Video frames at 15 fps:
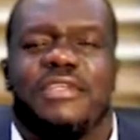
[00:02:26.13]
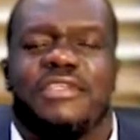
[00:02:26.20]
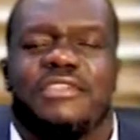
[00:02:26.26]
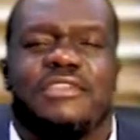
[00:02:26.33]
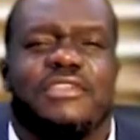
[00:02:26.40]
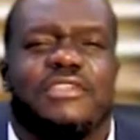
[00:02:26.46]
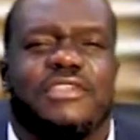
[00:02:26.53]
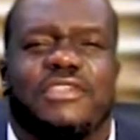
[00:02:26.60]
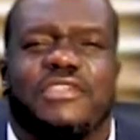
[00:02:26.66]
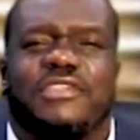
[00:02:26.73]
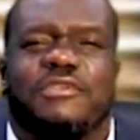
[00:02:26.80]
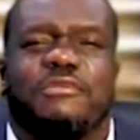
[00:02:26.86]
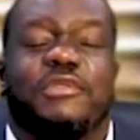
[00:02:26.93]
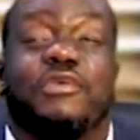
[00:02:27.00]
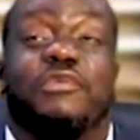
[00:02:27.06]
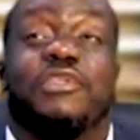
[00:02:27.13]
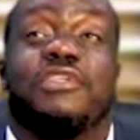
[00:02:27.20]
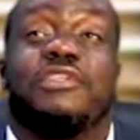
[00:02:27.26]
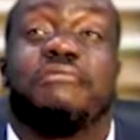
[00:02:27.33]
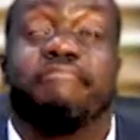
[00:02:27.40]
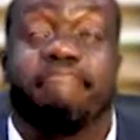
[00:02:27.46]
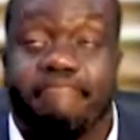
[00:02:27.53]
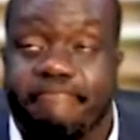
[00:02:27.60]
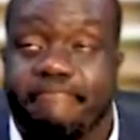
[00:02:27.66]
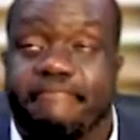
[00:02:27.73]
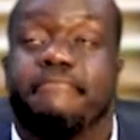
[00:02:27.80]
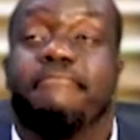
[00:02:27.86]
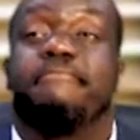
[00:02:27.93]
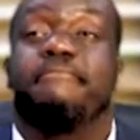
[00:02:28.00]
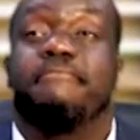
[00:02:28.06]
It's not just something we just,
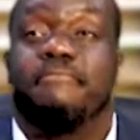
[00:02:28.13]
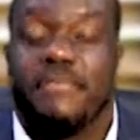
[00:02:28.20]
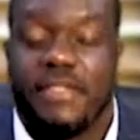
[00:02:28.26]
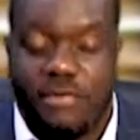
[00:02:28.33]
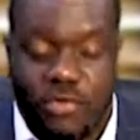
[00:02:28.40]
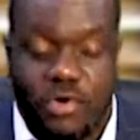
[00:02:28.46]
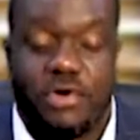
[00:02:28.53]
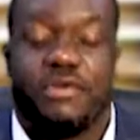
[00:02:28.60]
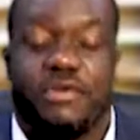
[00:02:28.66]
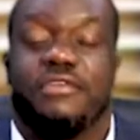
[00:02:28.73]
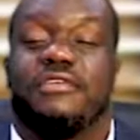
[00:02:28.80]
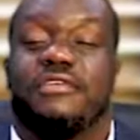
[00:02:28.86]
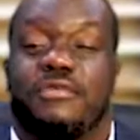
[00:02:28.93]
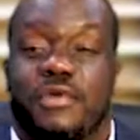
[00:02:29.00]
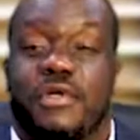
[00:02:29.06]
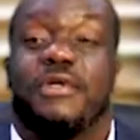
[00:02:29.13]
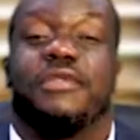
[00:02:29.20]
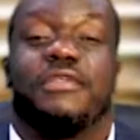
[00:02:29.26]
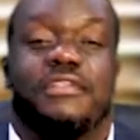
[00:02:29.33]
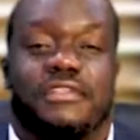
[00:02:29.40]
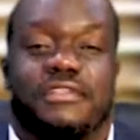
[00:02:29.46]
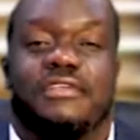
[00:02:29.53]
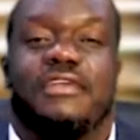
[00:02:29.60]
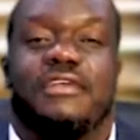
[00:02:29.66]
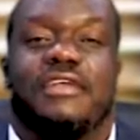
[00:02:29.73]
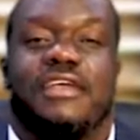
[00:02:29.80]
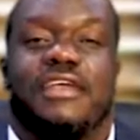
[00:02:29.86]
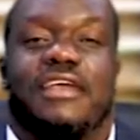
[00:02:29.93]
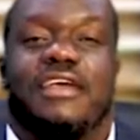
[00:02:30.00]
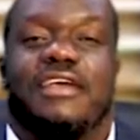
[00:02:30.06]
mm, word, word.
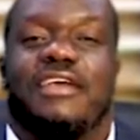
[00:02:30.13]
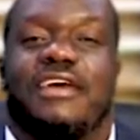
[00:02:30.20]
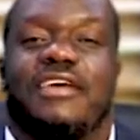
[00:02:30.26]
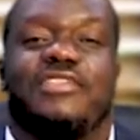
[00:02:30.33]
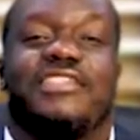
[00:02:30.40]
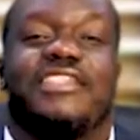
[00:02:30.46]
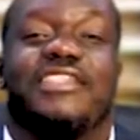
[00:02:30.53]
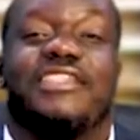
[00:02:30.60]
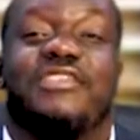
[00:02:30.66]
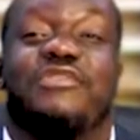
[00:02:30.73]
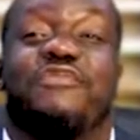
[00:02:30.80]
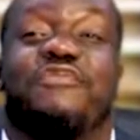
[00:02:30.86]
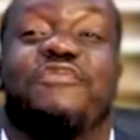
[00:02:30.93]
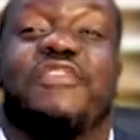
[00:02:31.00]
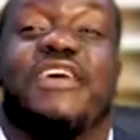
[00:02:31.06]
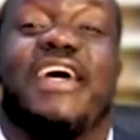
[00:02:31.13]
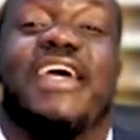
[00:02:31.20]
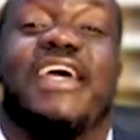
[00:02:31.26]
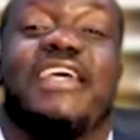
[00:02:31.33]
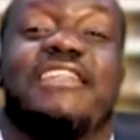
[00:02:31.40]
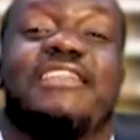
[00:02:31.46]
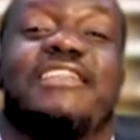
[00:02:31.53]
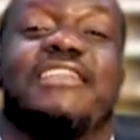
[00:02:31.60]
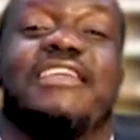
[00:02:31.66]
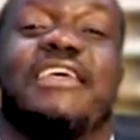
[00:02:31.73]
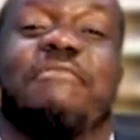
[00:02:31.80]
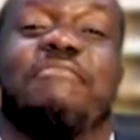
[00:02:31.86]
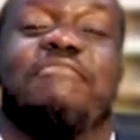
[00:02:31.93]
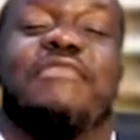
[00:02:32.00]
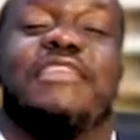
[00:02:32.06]
Until you find
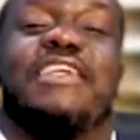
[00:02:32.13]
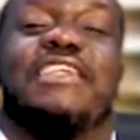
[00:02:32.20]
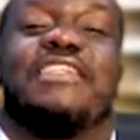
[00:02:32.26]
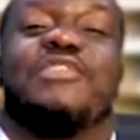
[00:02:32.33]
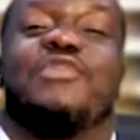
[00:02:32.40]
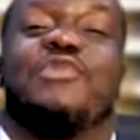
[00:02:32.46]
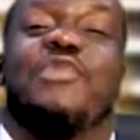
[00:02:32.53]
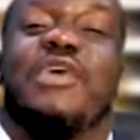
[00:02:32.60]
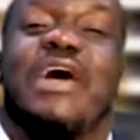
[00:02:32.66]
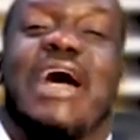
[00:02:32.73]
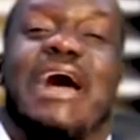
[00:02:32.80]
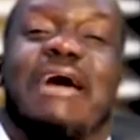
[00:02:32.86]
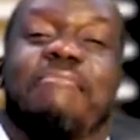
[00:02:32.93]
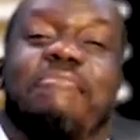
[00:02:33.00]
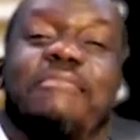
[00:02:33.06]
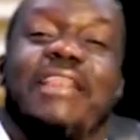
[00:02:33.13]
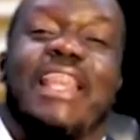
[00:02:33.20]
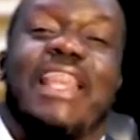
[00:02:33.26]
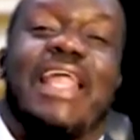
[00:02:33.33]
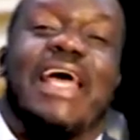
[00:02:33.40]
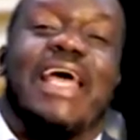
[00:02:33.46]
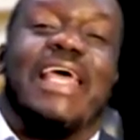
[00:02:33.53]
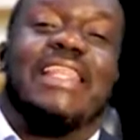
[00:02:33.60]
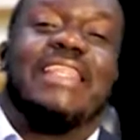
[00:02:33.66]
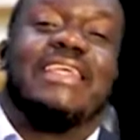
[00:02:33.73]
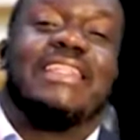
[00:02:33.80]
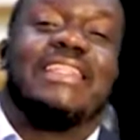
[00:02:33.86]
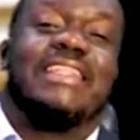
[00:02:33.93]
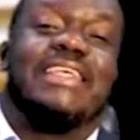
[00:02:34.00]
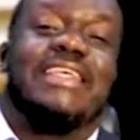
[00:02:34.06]
a place to apply
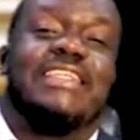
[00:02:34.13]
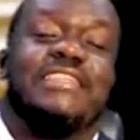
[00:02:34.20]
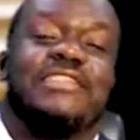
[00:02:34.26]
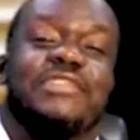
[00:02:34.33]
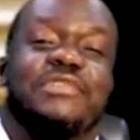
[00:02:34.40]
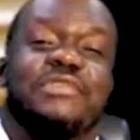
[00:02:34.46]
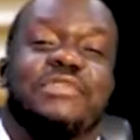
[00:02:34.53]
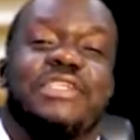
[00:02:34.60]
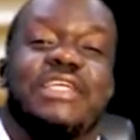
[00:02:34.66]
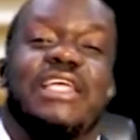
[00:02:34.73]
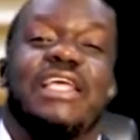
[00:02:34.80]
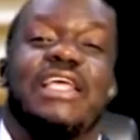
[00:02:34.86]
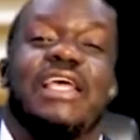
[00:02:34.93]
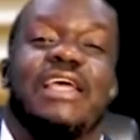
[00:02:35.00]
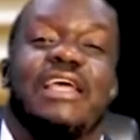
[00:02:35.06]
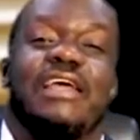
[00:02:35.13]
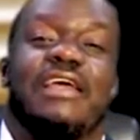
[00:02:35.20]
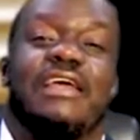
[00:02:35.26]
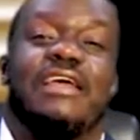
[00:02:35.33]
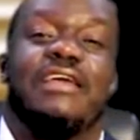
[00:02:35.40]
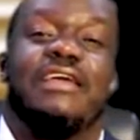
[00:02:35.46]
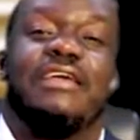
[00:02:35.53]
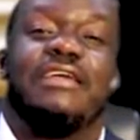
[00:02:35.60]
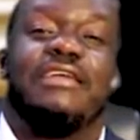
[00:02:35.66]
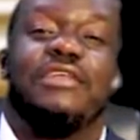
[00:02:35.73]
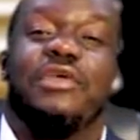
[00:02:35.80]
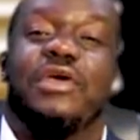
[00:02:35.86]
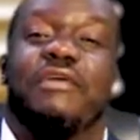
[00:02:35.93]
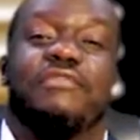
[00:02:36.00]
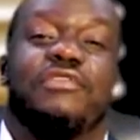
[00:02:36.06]
the things you hear,
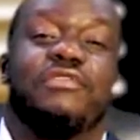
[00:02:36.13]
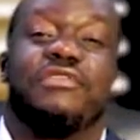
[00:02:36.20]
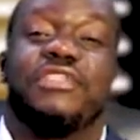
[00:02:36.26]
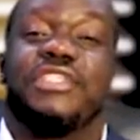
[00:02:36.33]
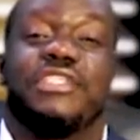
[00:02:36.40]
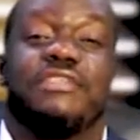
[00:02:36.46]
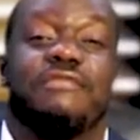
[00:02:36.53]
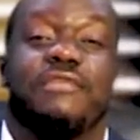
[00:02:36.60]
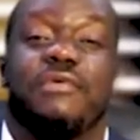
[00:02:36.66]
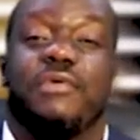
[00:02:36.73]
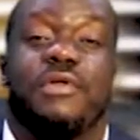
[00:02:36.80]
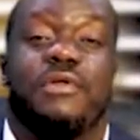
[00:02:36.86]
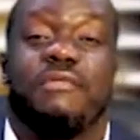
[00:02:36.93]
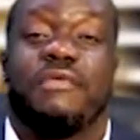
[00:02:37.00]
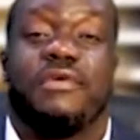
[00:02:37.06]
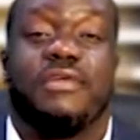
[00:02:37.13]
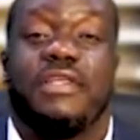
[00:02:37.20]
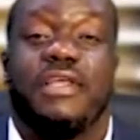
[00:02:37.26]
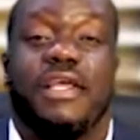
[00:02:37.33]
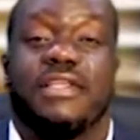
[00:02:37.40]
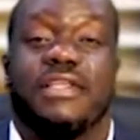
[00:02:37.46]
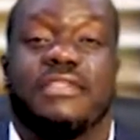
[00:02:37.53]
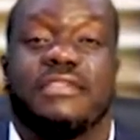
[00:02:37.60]
you have not received the word of God yet.